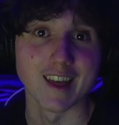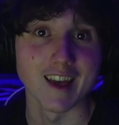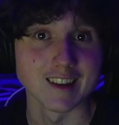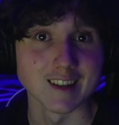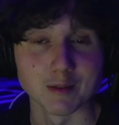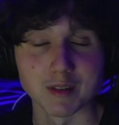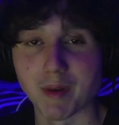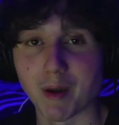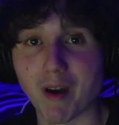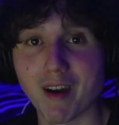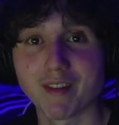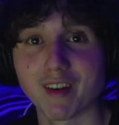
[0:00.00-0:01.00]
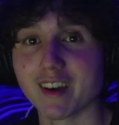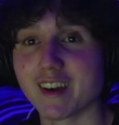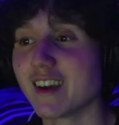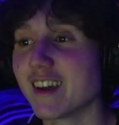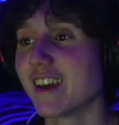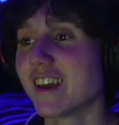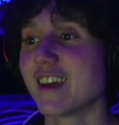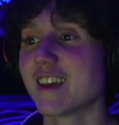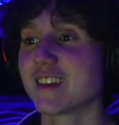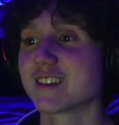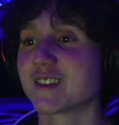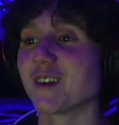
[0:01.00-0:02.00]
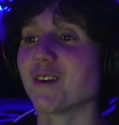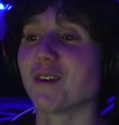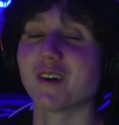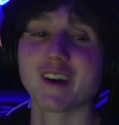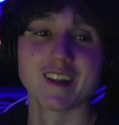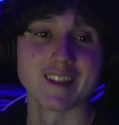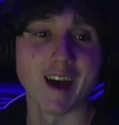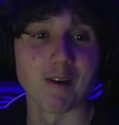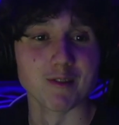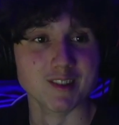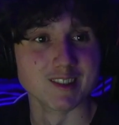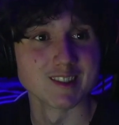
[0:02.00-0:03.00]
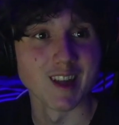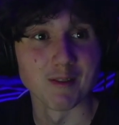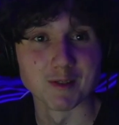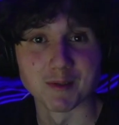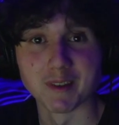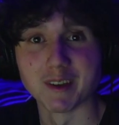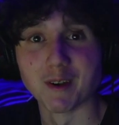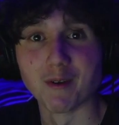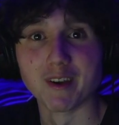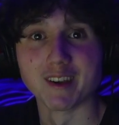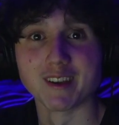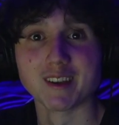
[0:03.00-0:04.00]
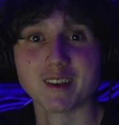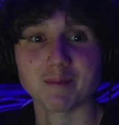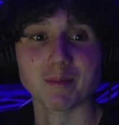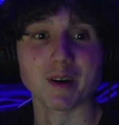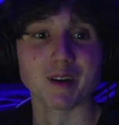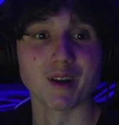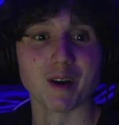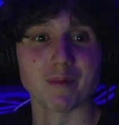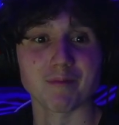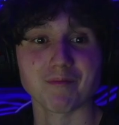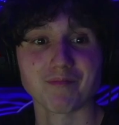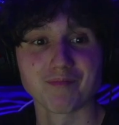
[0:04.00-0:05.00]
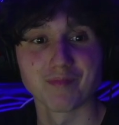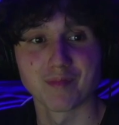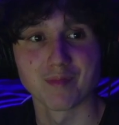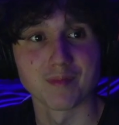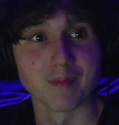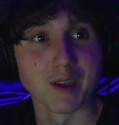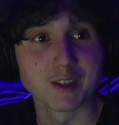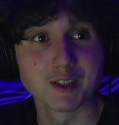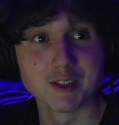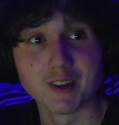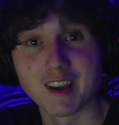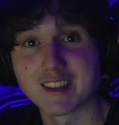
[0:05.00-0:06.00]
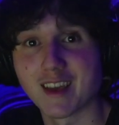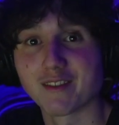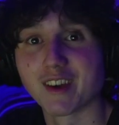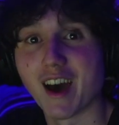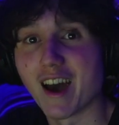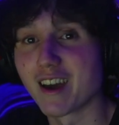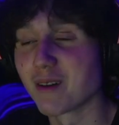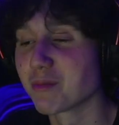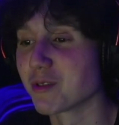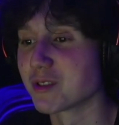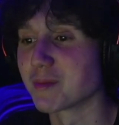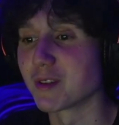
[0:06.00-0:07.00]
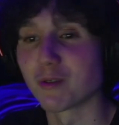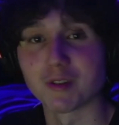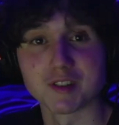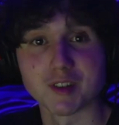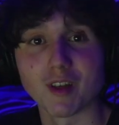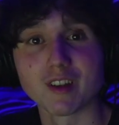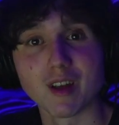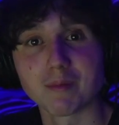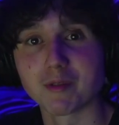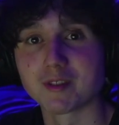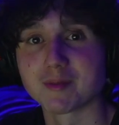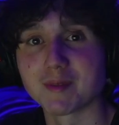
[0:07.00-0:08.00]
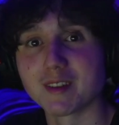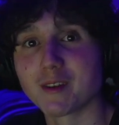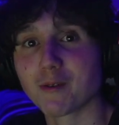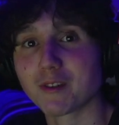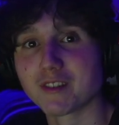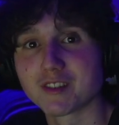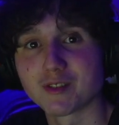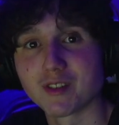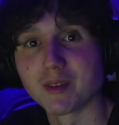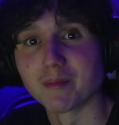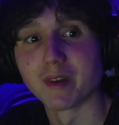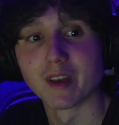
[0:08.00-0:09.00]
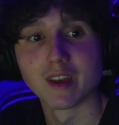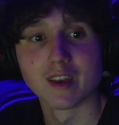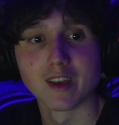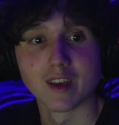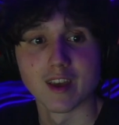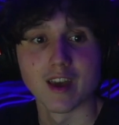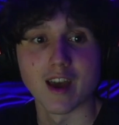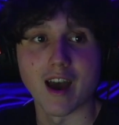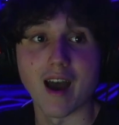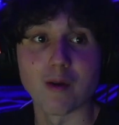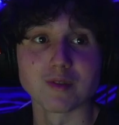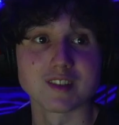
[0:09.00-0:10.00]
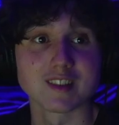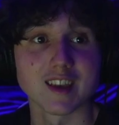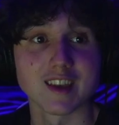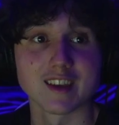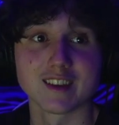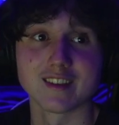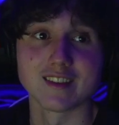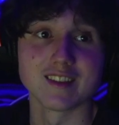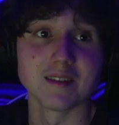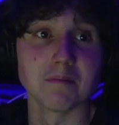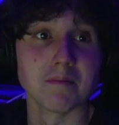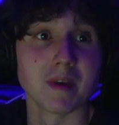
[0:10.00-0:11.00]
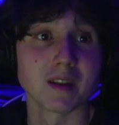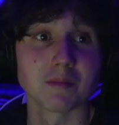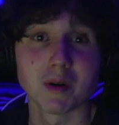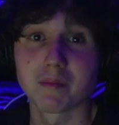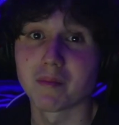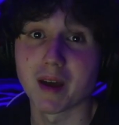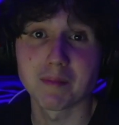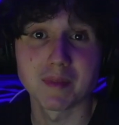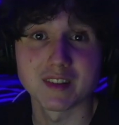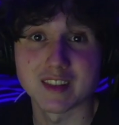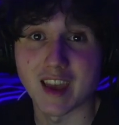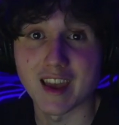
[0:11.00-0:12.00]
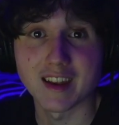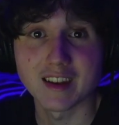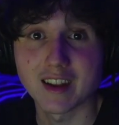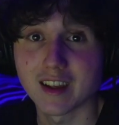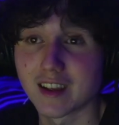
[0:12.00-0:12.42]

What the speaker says: that it was my Wi-Fi. So that was really annoying. But make sure you guys have a high upload speed or a solid upload speed in order to stream. I would say the minimum might be 10,